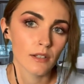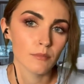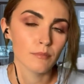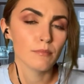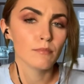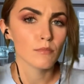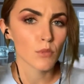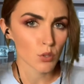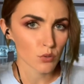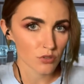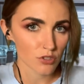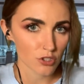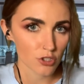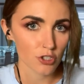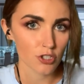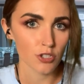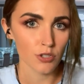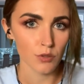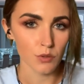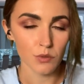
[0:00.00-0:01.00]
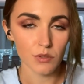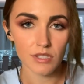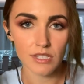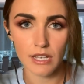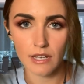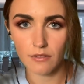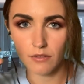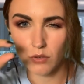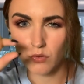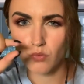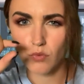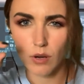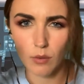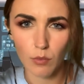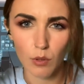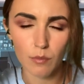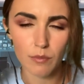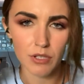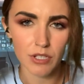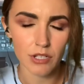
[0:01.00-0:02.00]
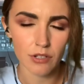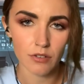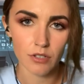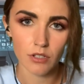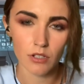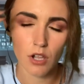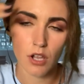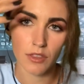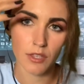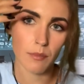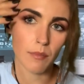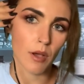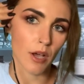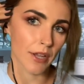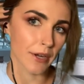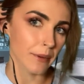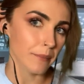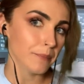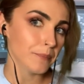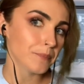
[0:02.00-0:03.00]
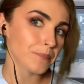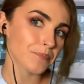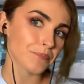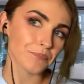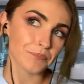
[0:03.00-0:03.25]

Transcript: Most shoes have a rubber material on the bottom,